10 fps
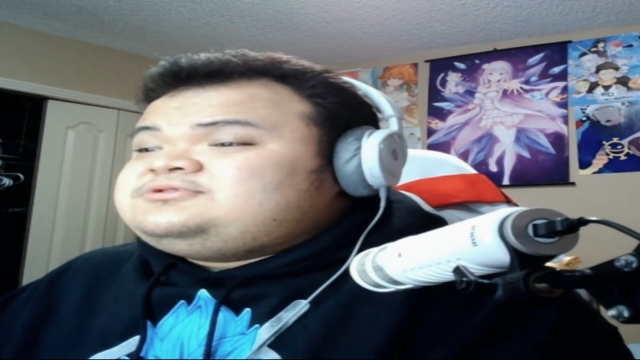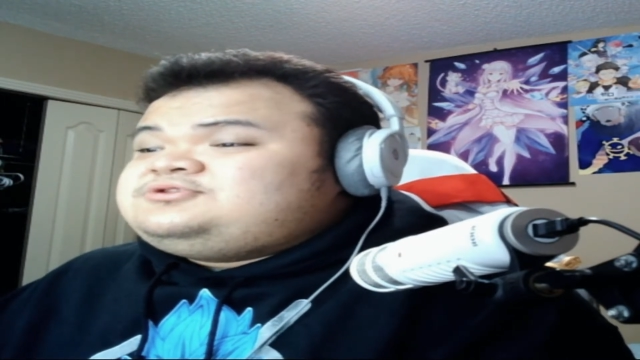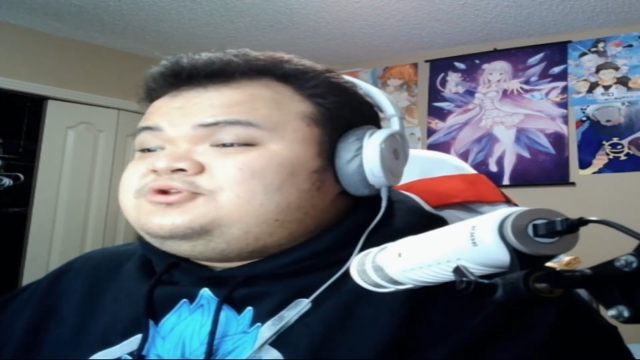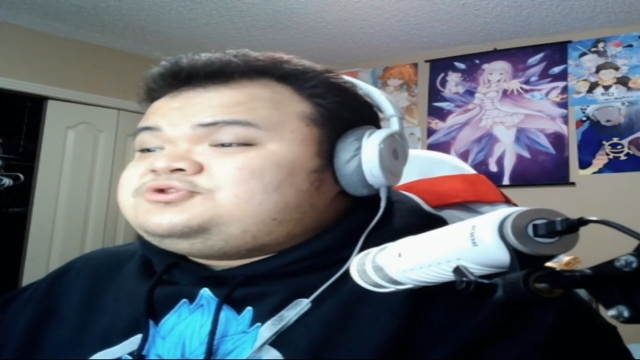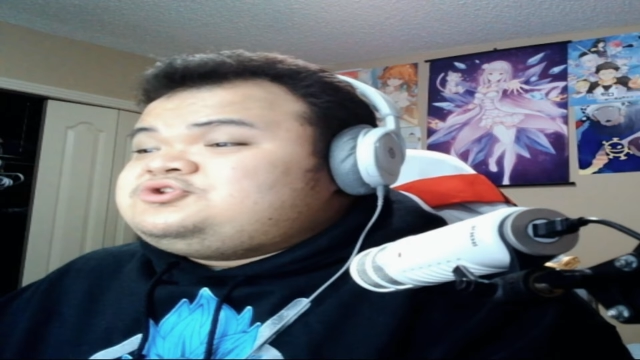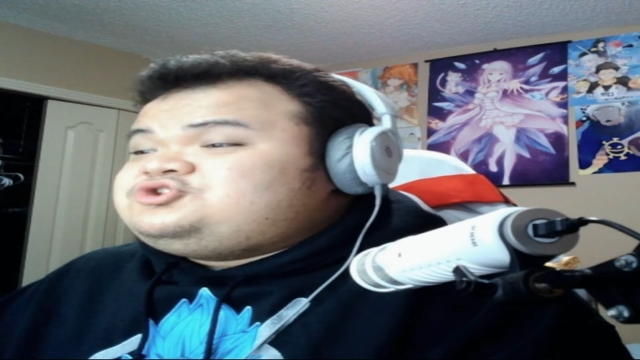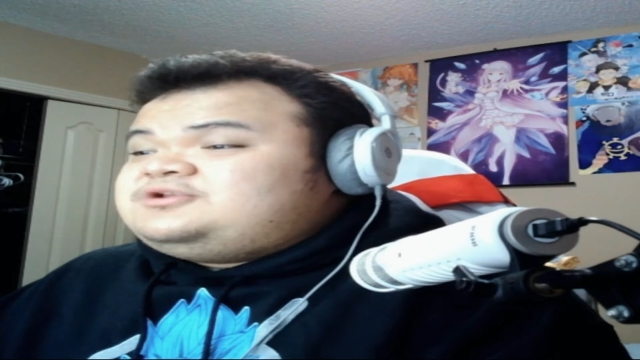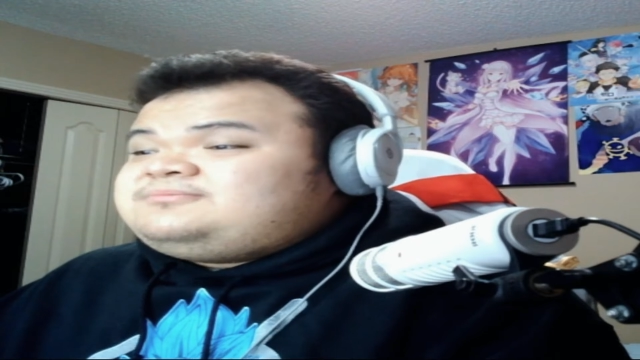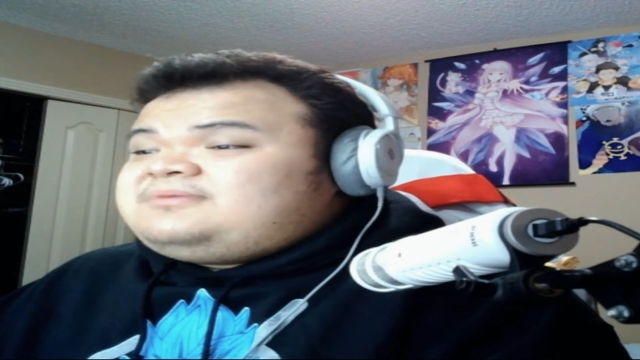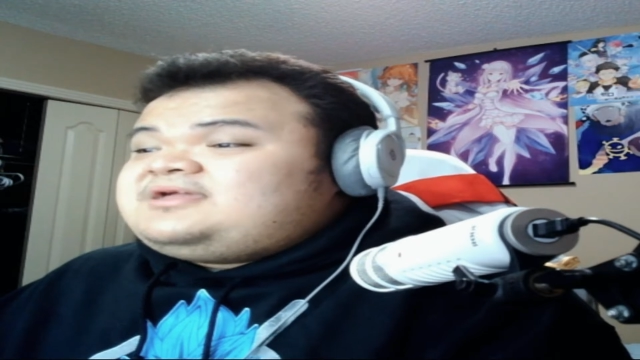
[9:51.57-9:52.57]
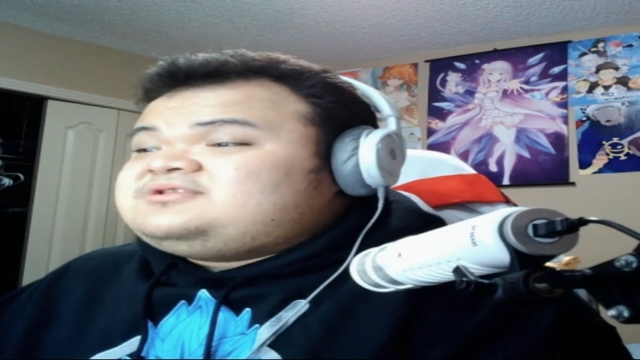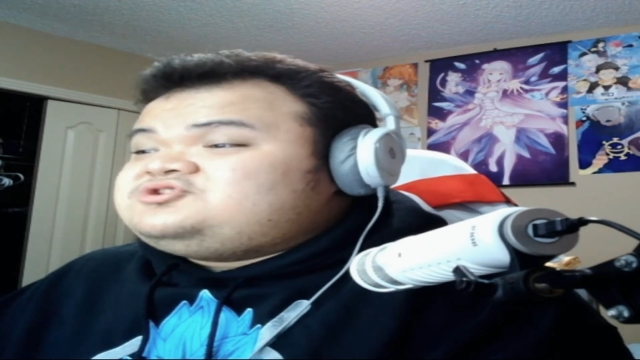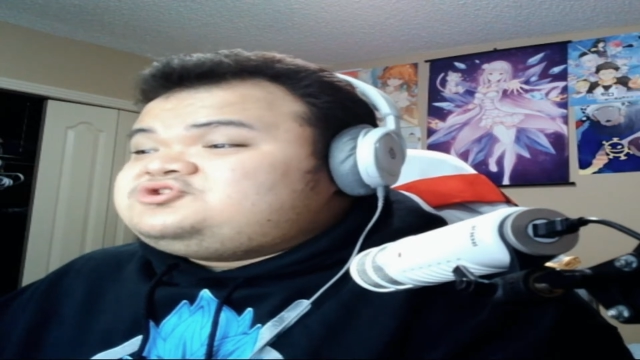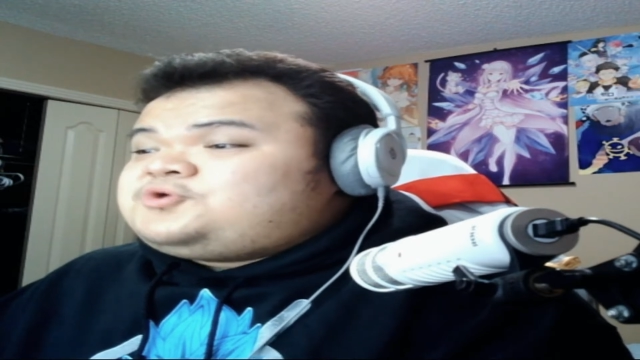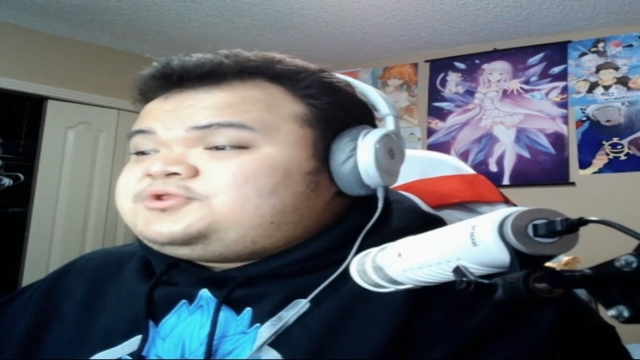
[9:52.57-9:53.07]
due to Jinbei
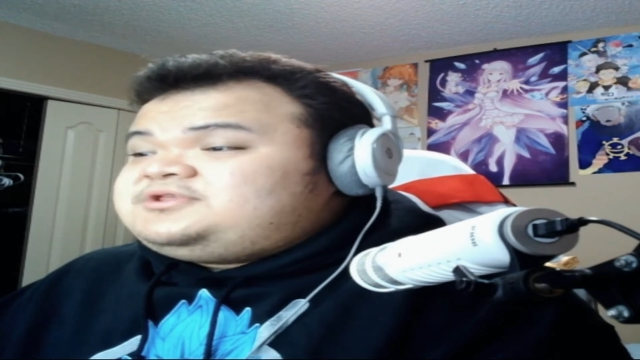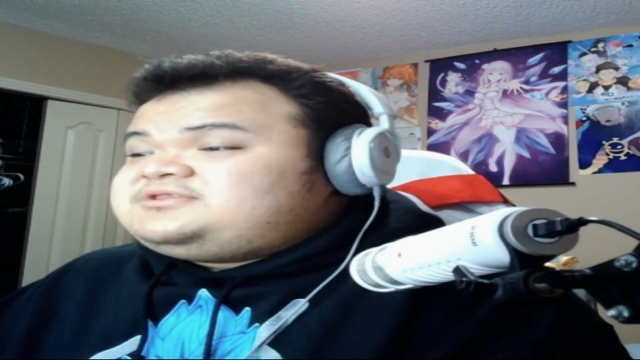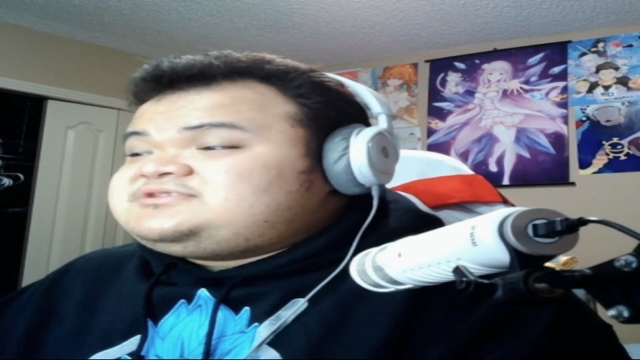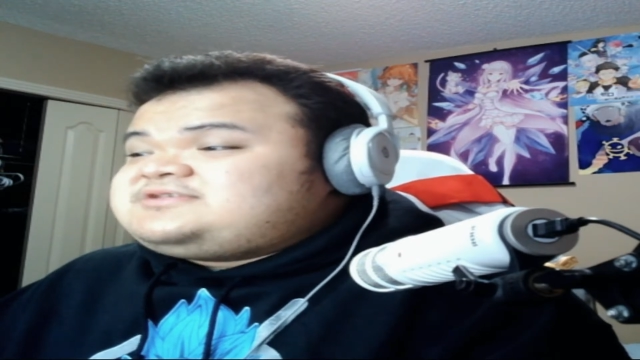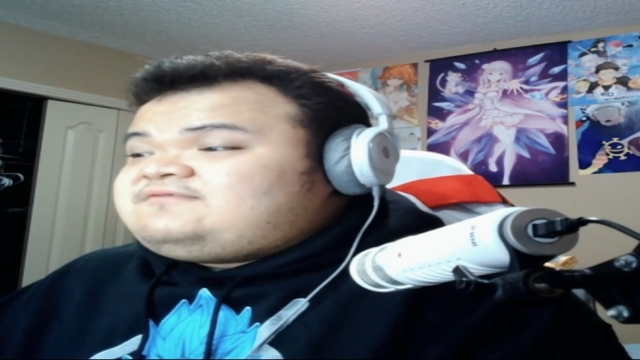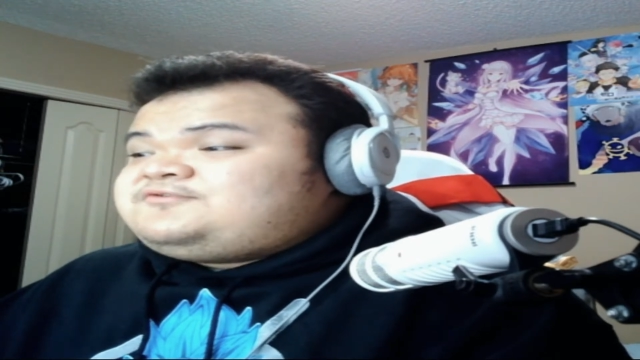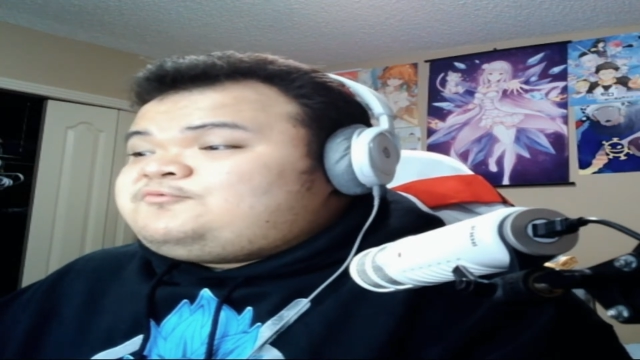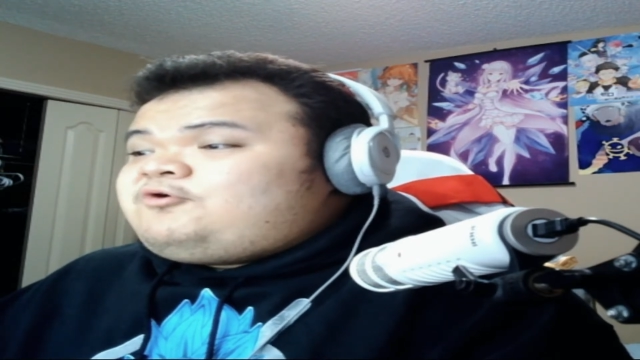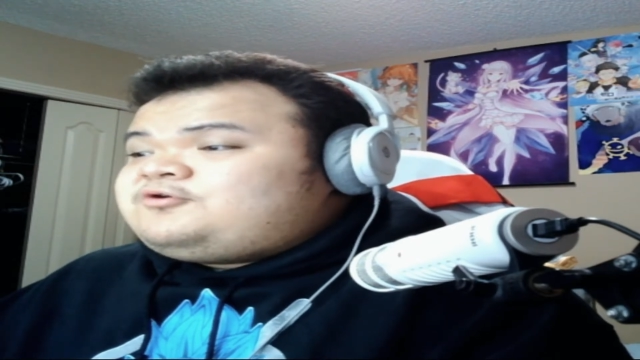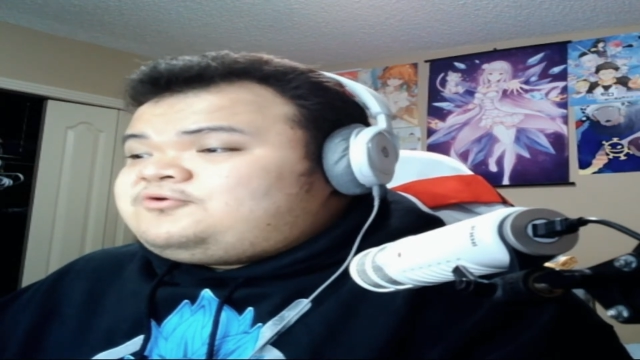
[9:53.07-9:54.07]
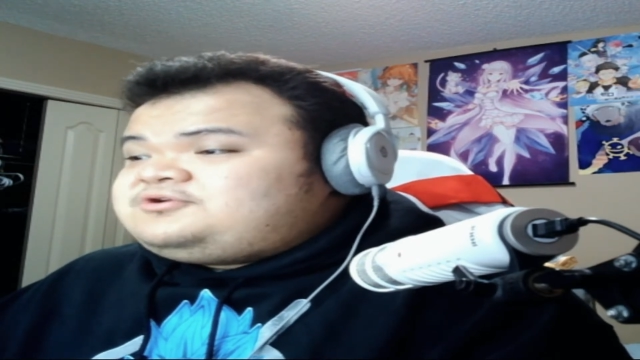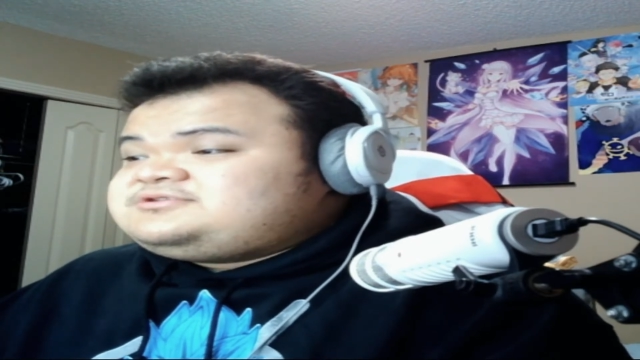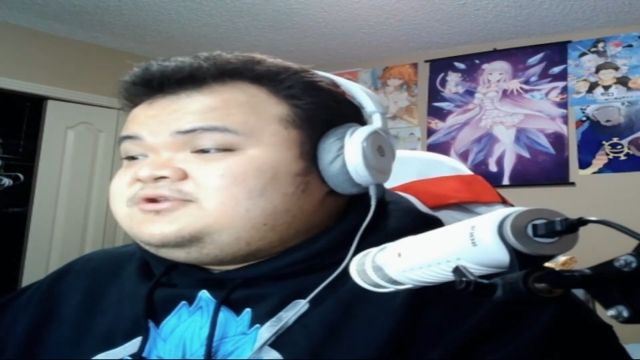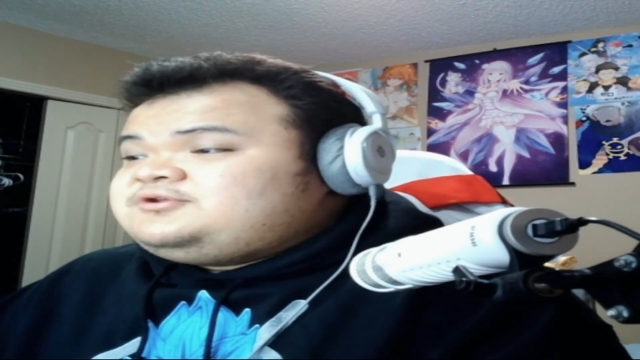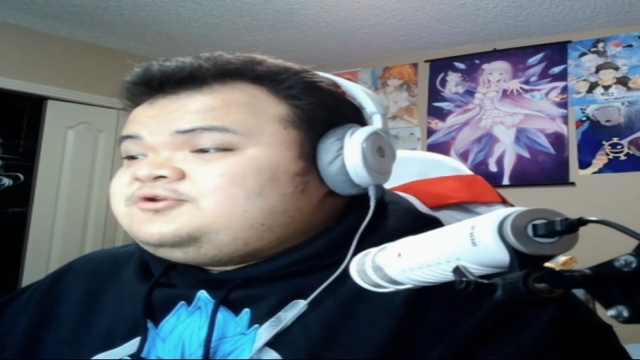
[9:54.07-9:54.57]
joining the Seven Warlords,